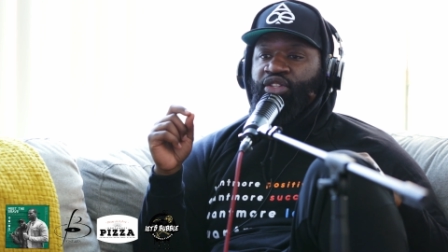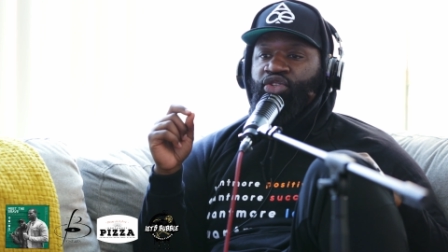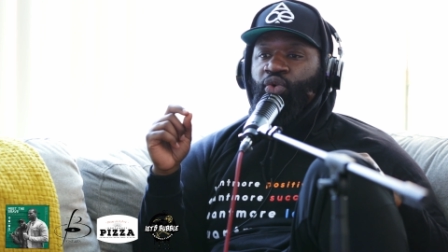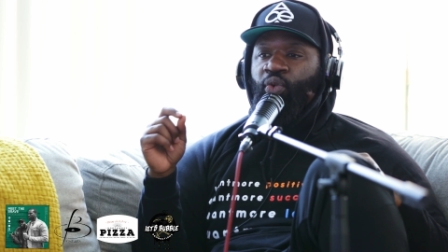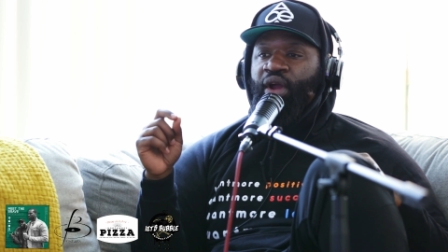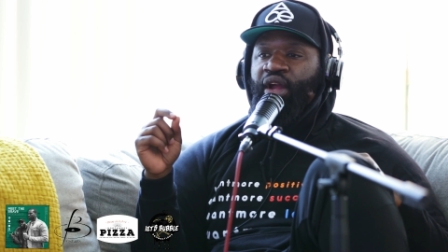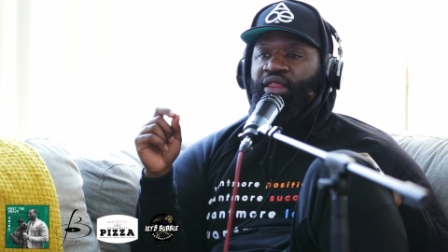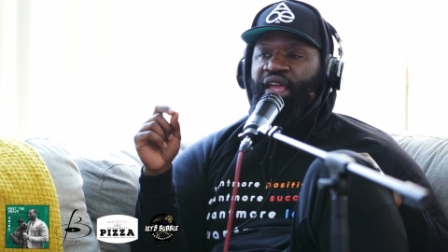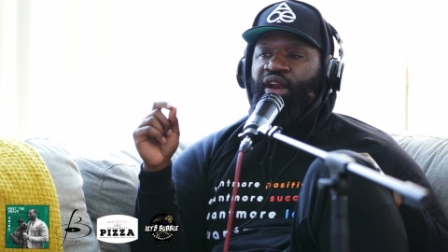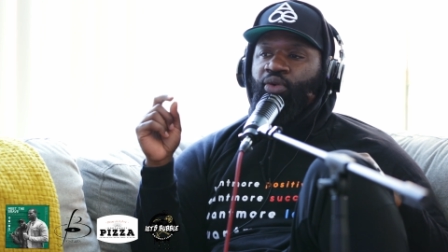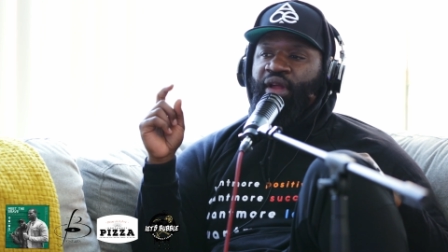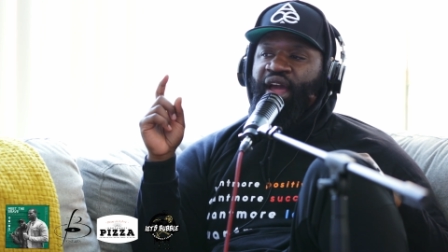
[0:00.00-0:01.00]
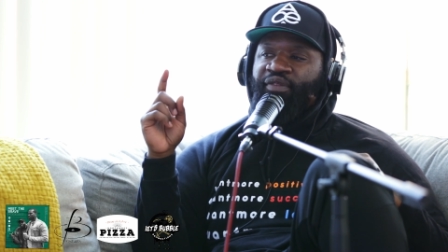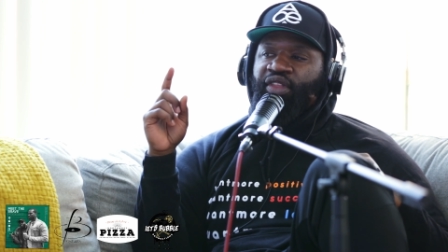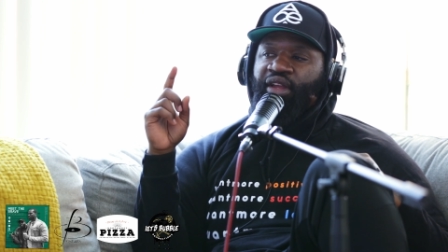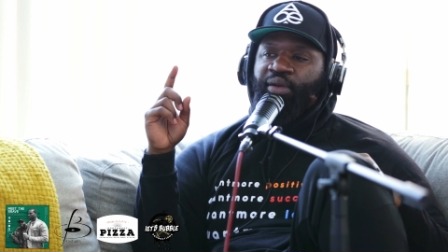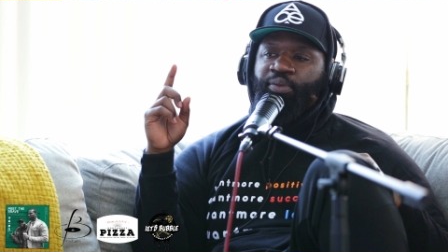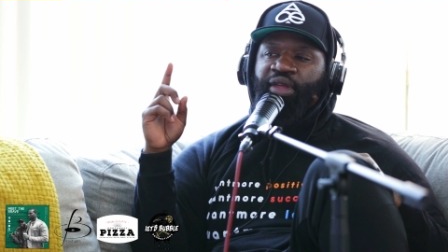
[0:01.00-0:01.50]
to where they don't have
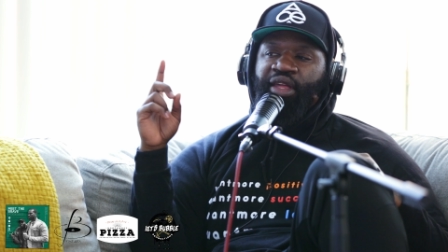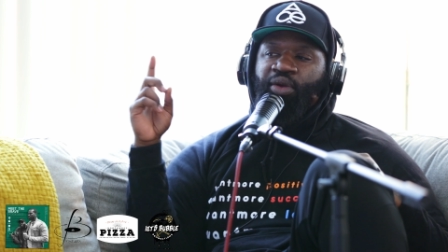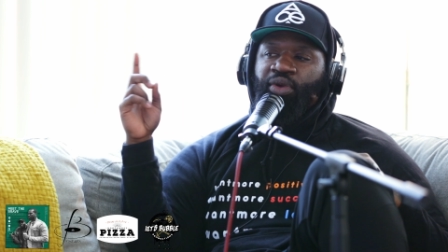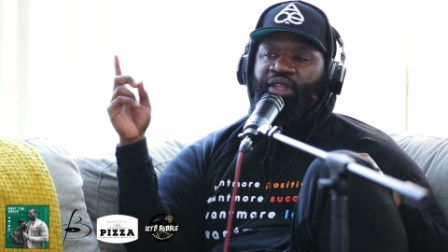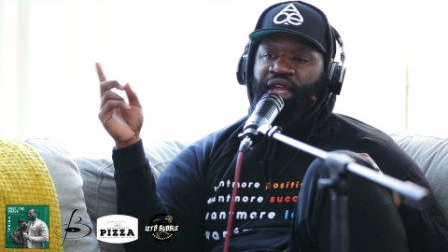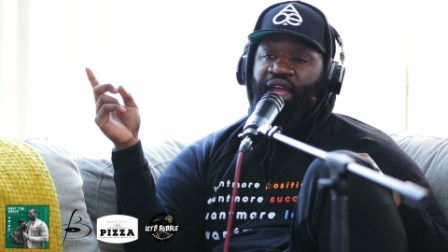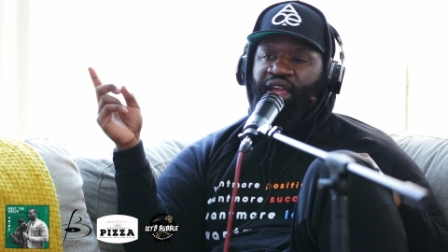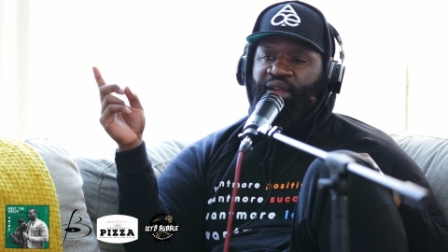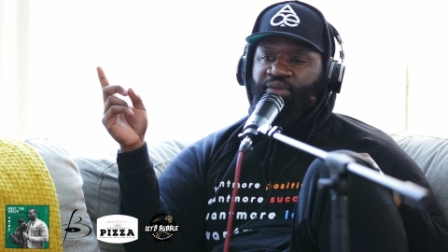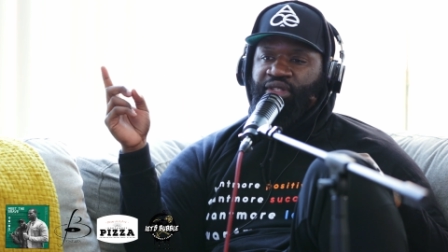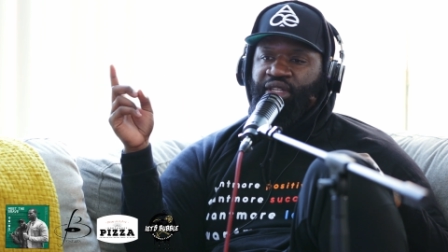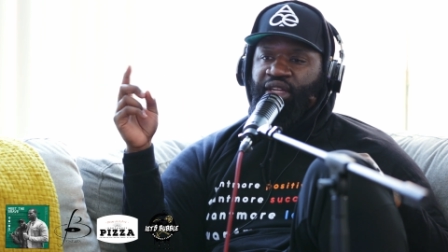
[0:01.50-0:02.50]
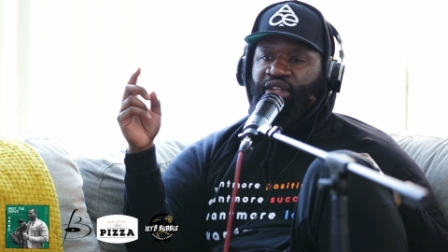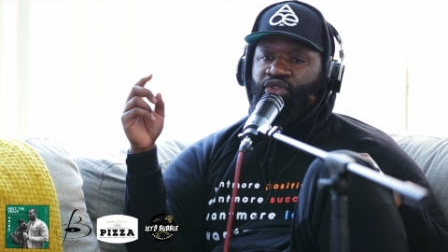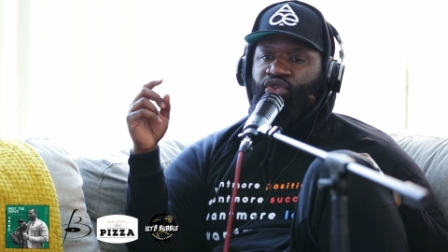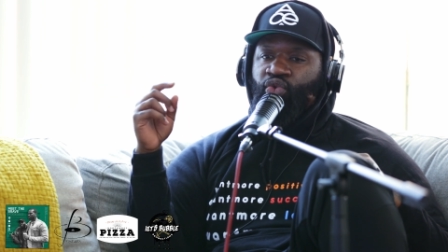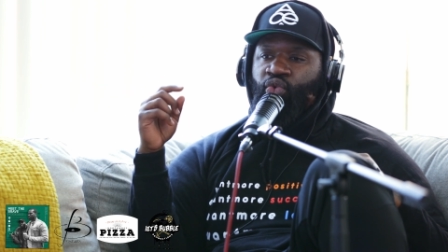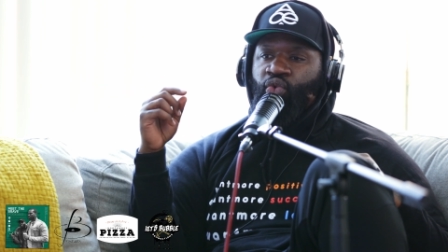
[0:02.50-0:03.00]
to compete with the
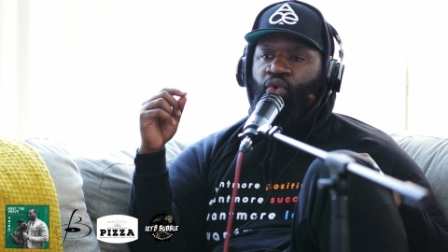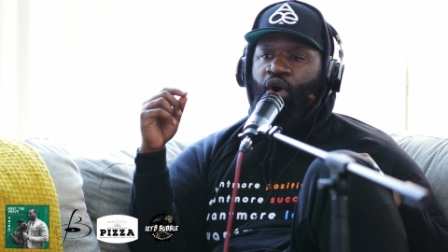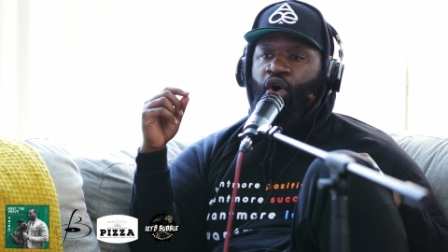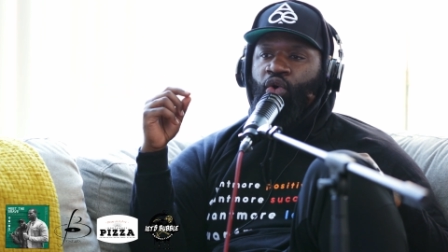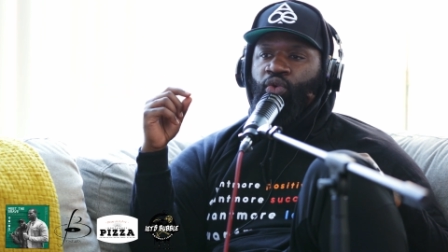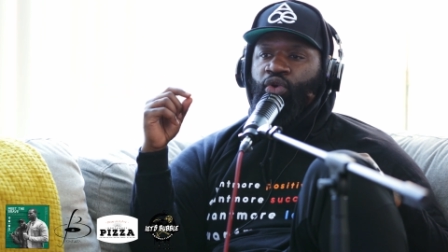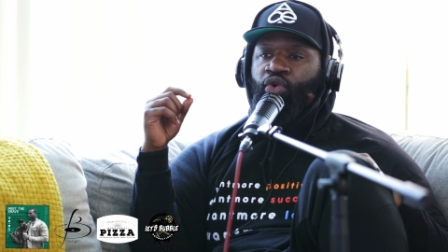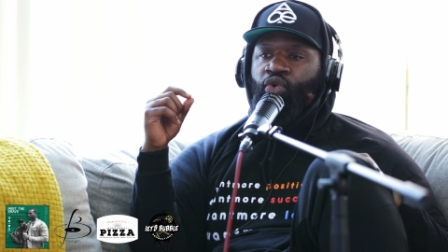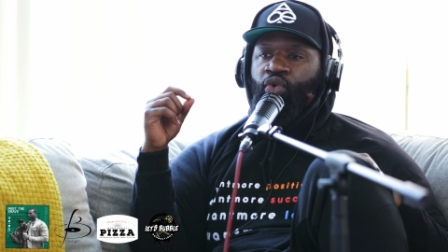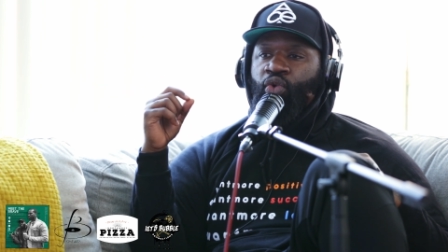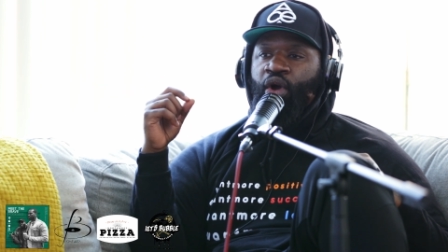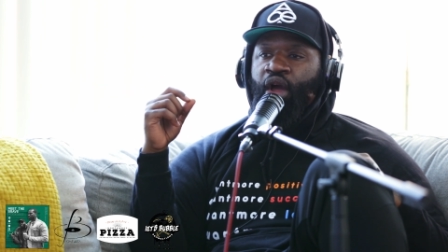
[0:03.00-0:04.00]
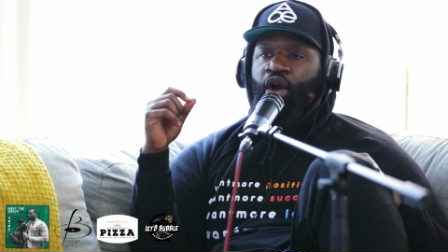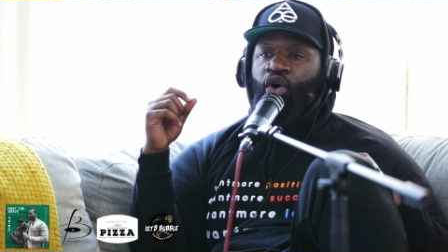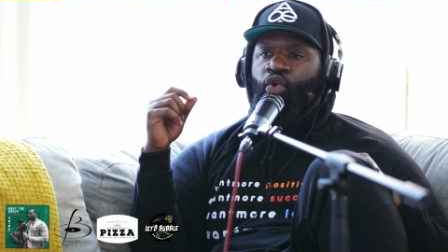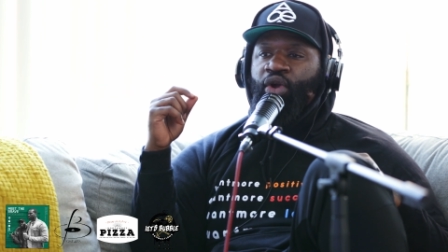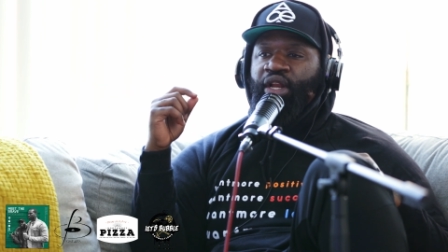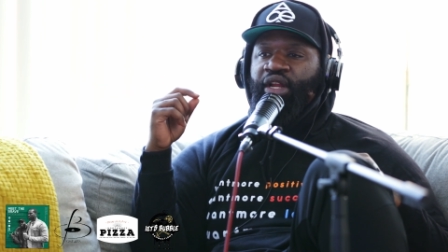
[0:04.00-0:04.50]
AMCs who
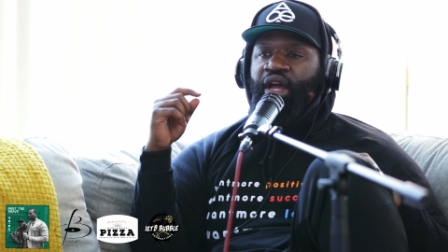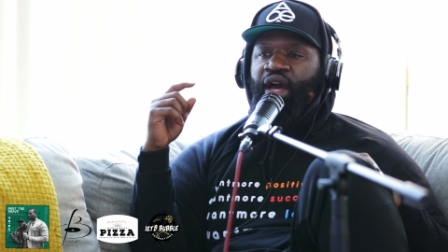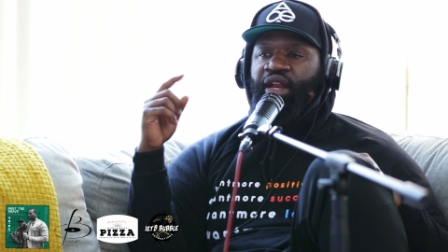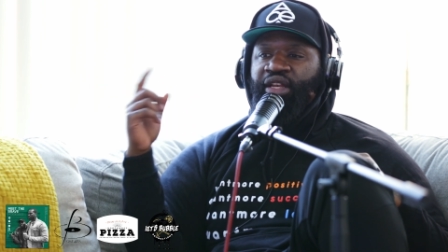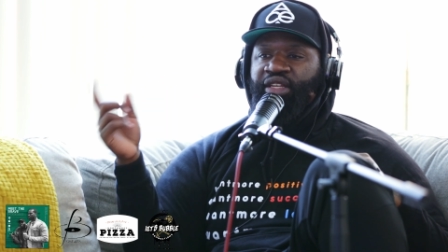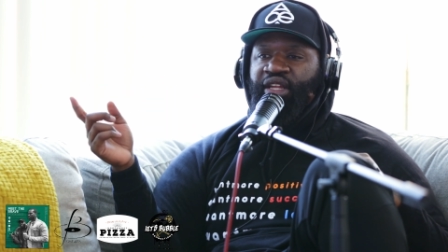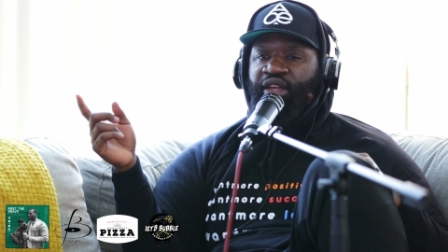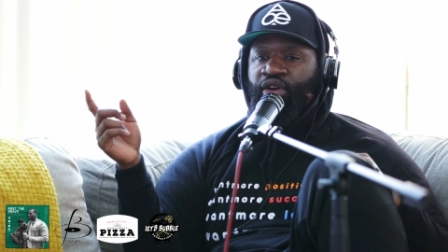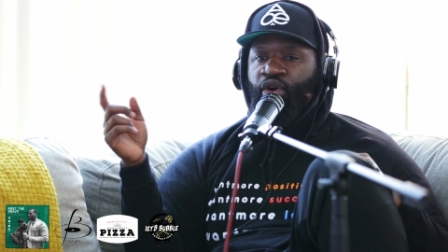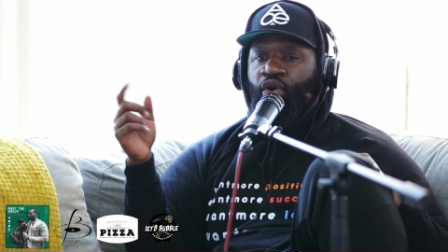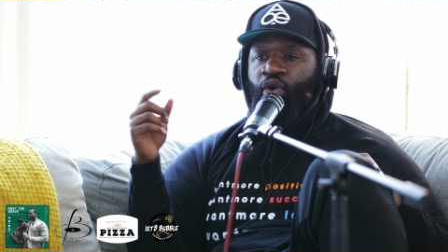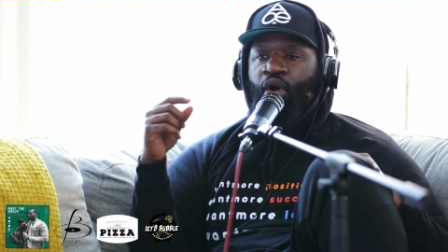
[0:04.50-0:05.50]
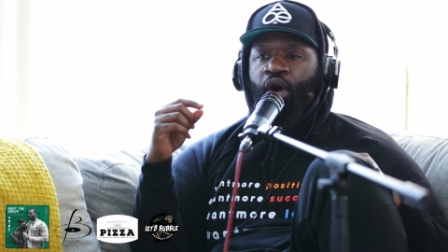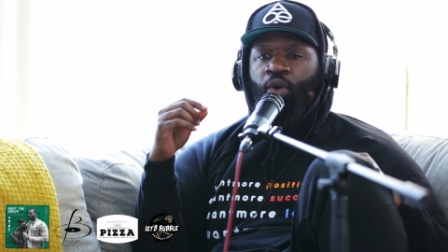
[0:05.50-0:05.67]
can cut a deal